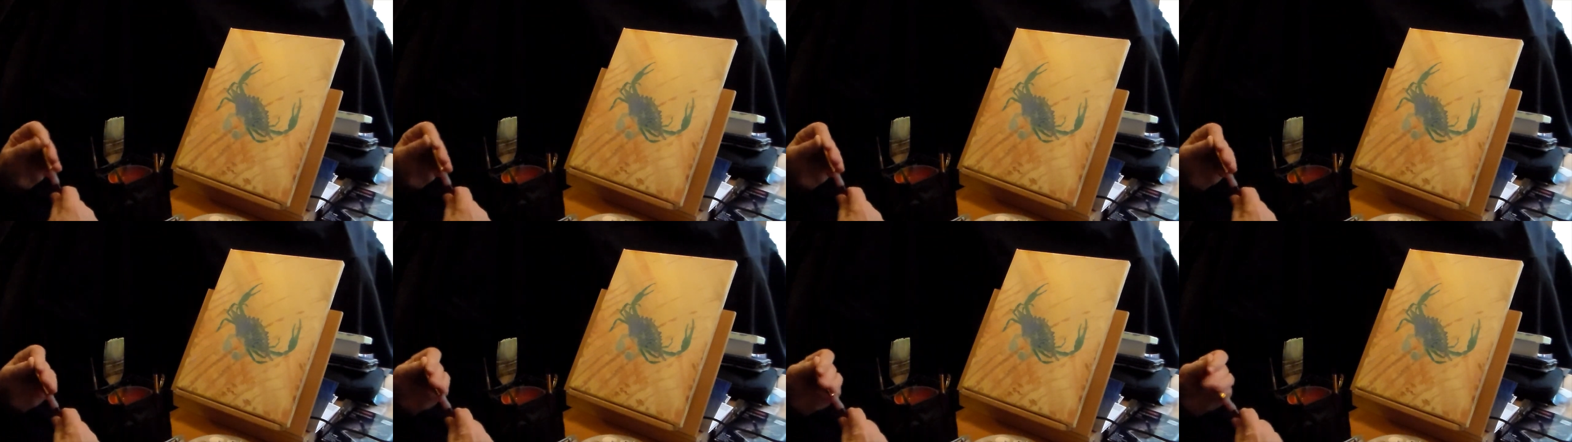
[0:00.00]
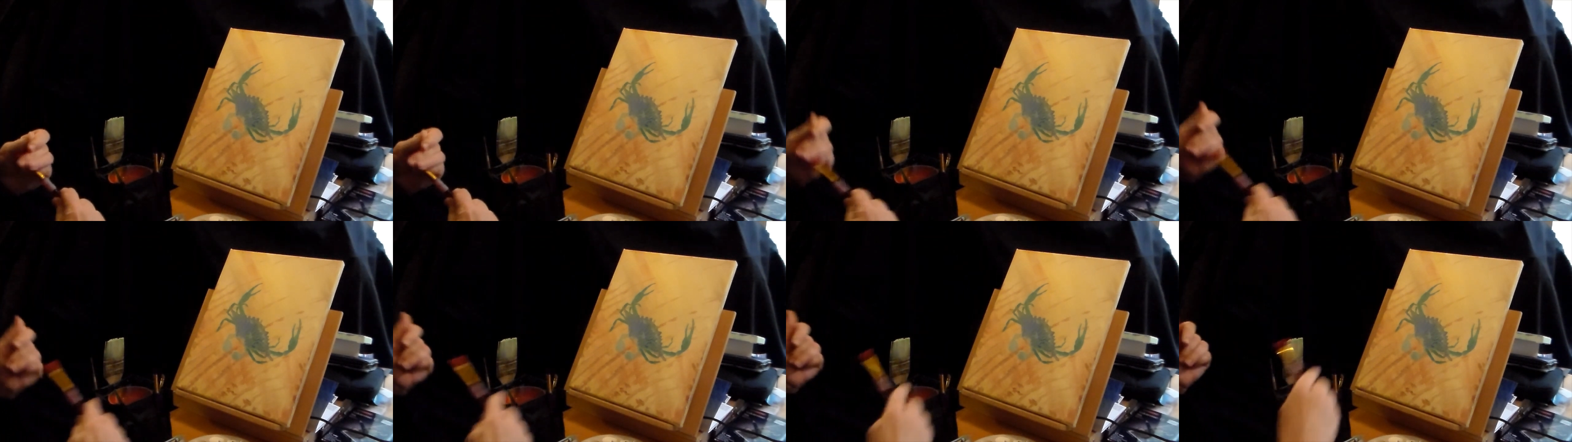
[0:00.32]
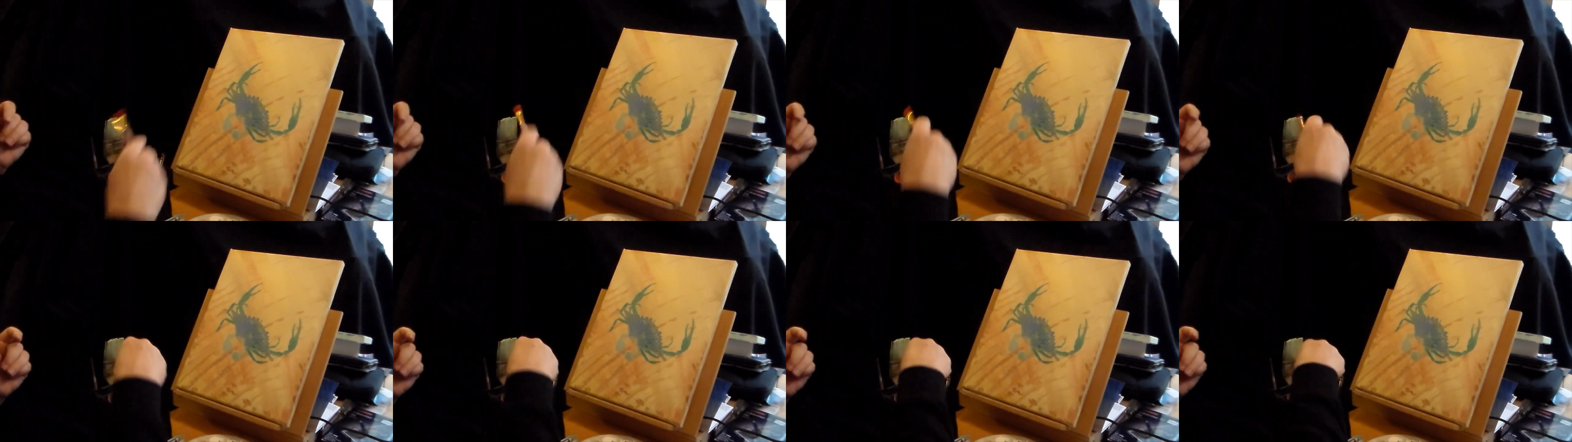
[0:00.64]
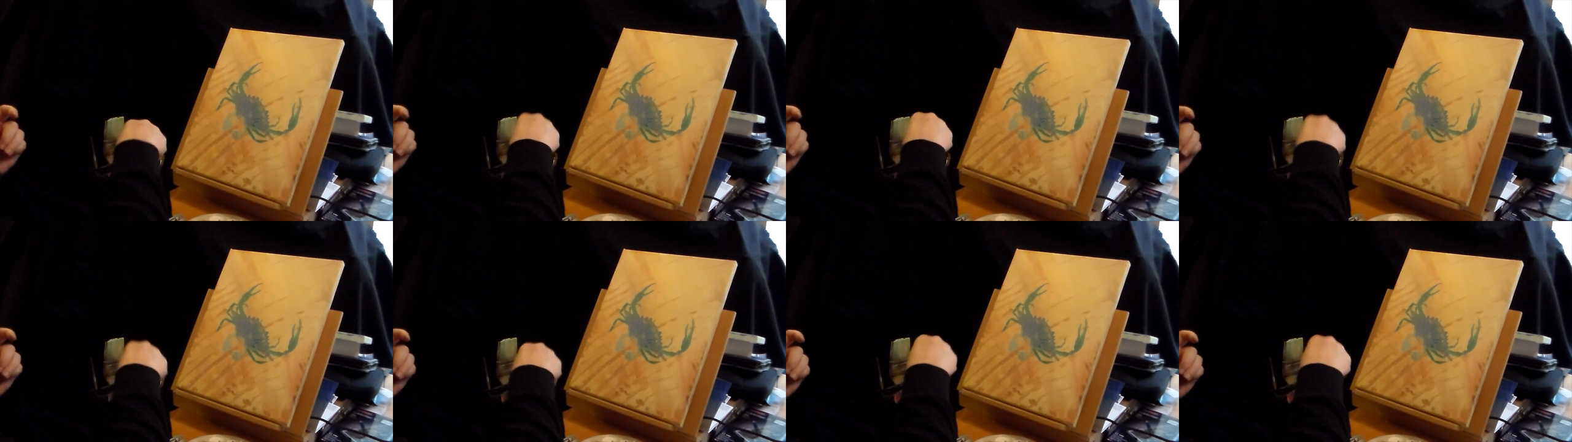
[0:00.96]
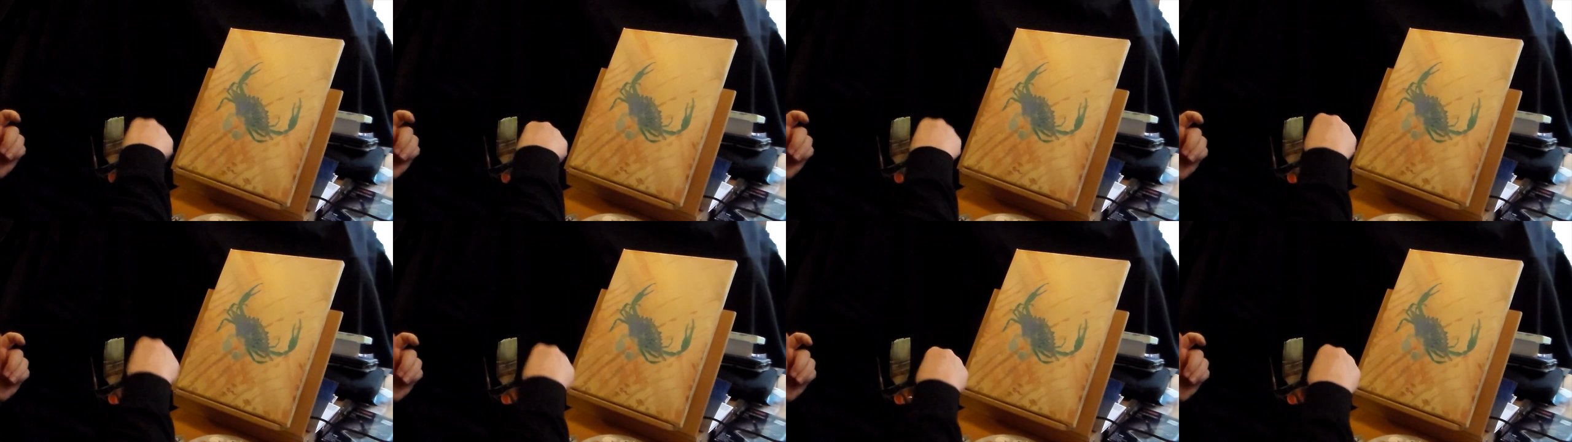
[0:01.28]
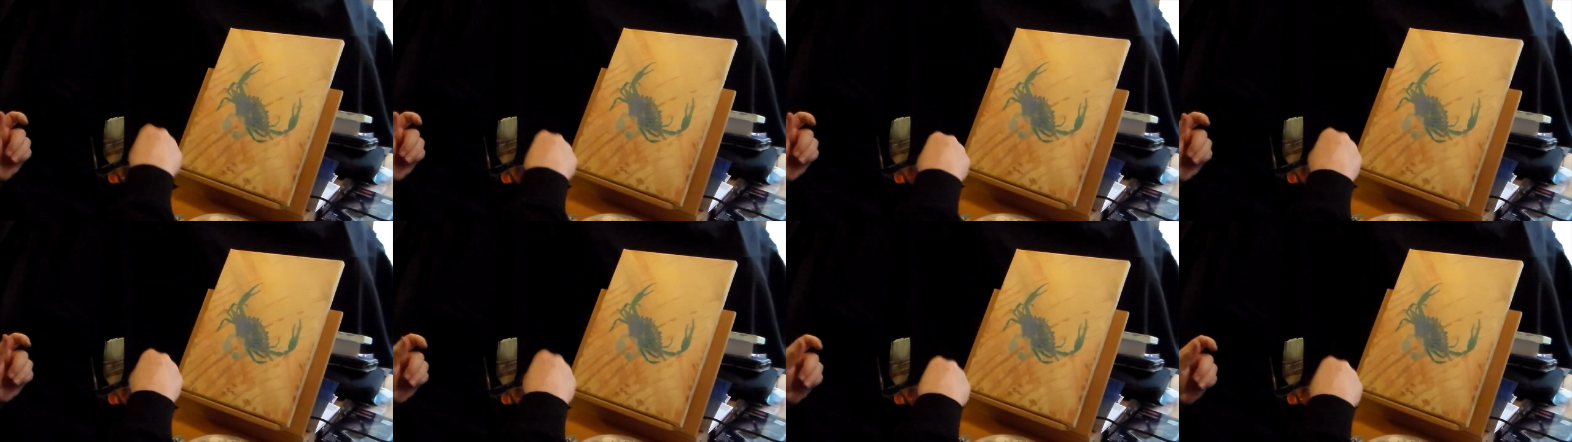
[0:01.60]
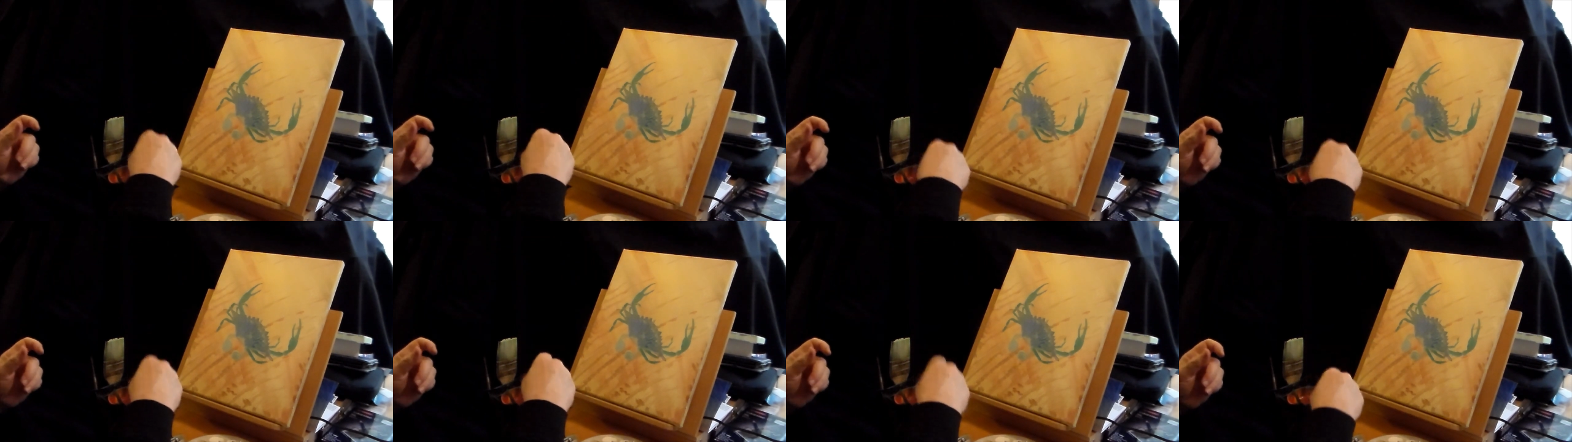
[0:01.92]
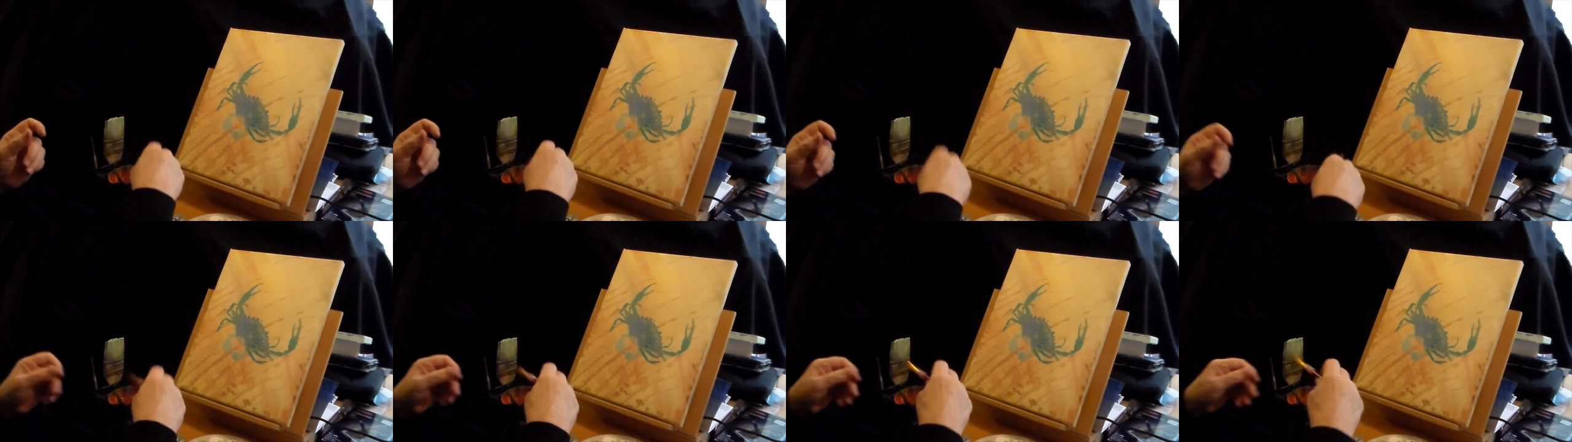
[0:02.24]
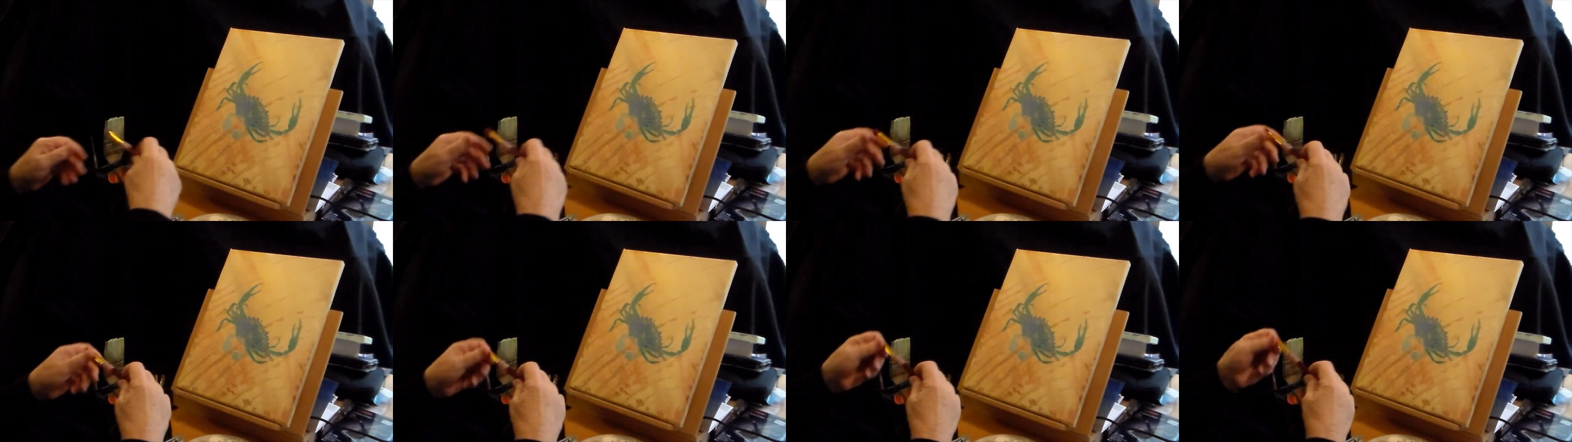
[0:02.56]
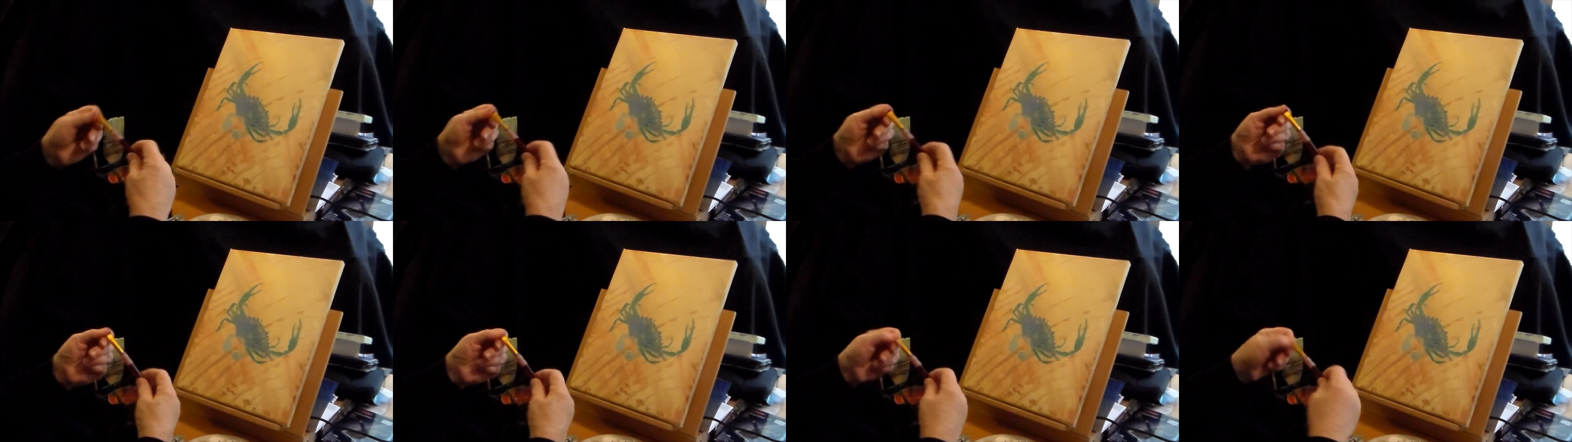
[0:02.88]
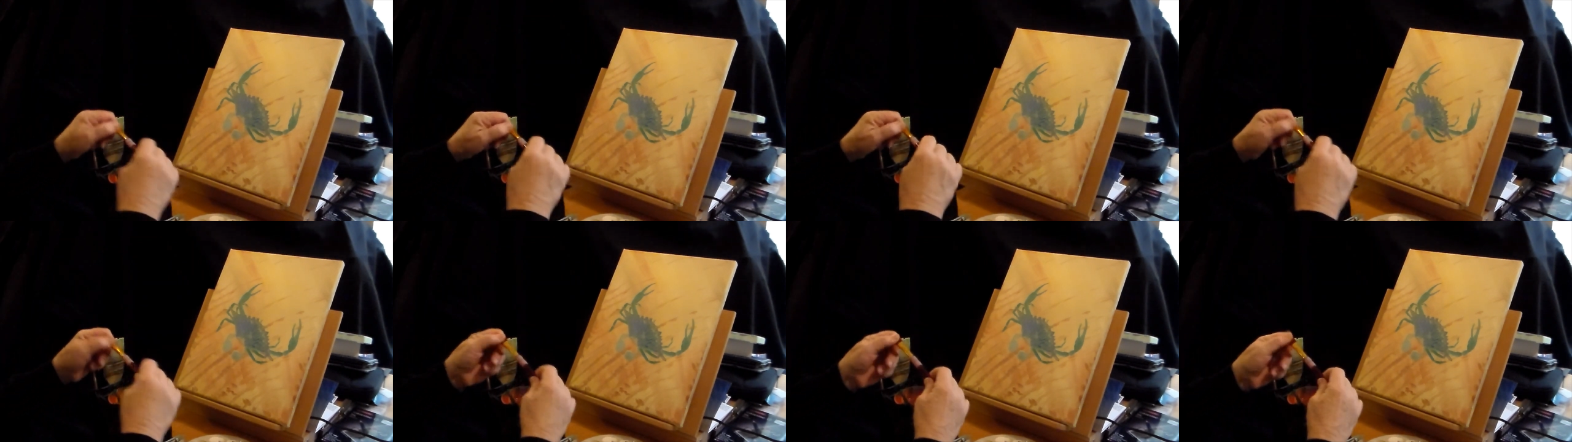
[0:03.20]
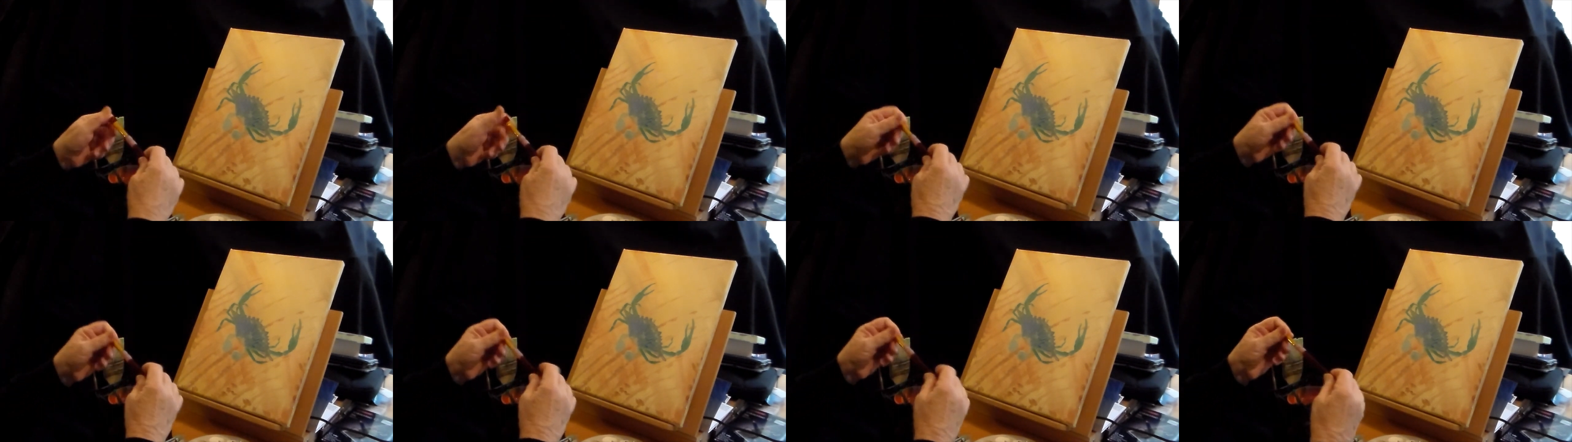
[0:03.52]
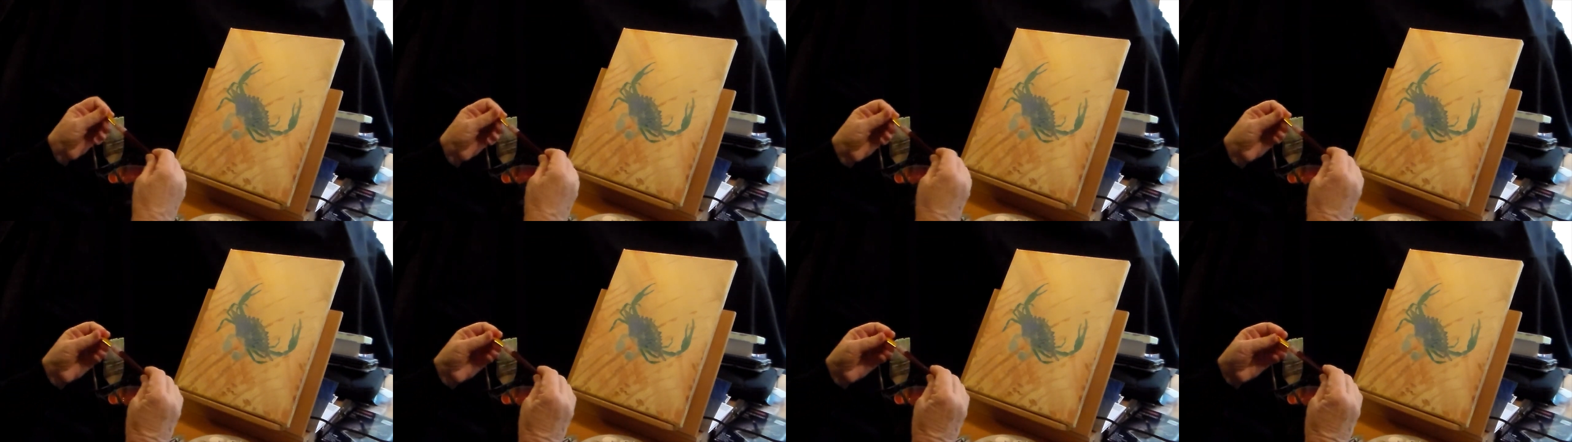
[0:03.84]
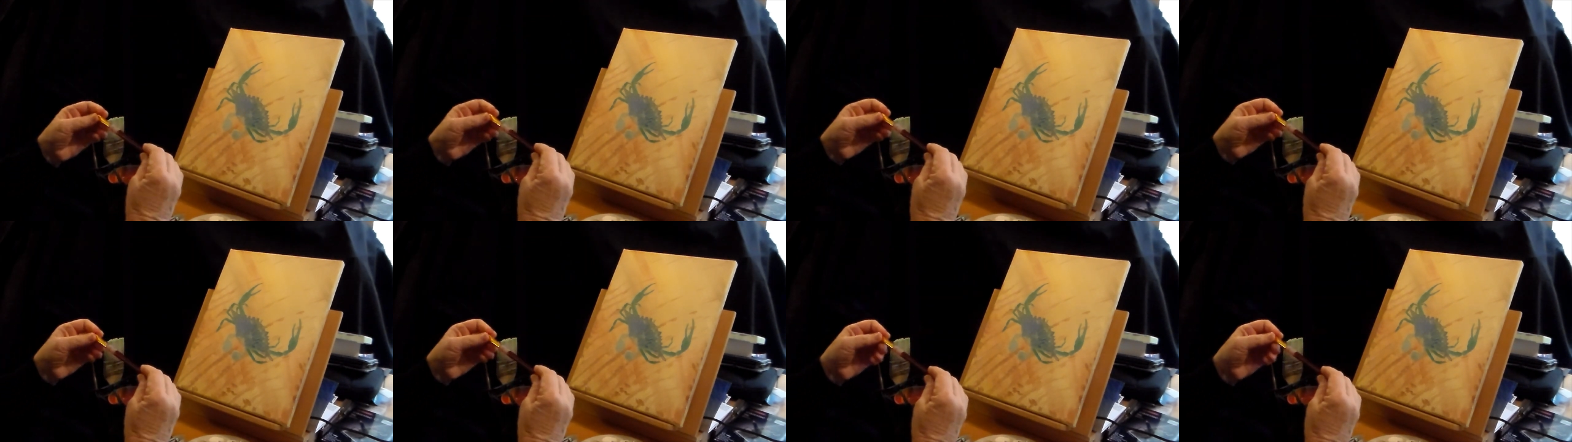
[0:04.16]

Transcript: (no speaker visible)